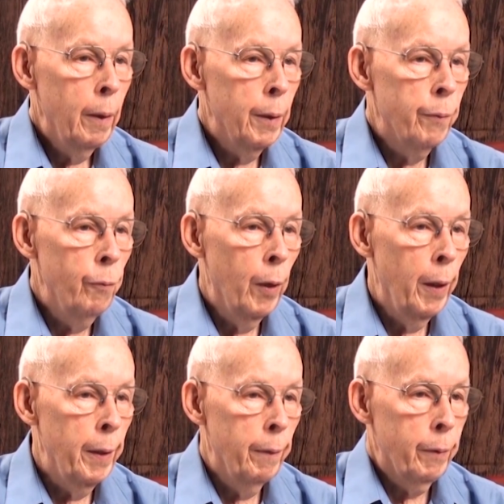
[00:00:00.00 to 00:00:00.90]
it's
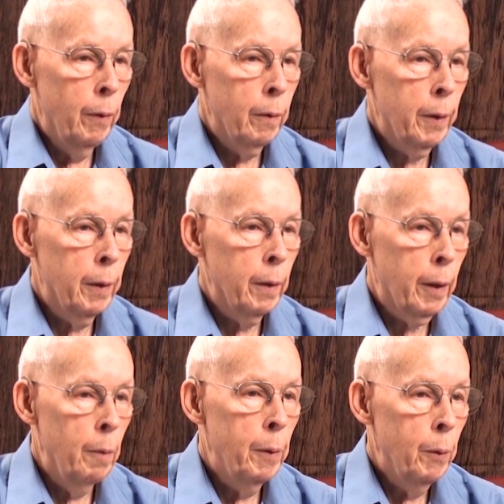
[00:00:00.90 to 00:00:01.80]
very difficult to get a
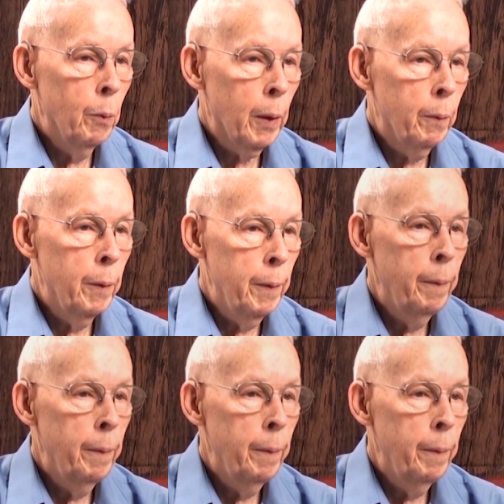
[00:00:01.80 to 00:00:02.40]
company to work with you.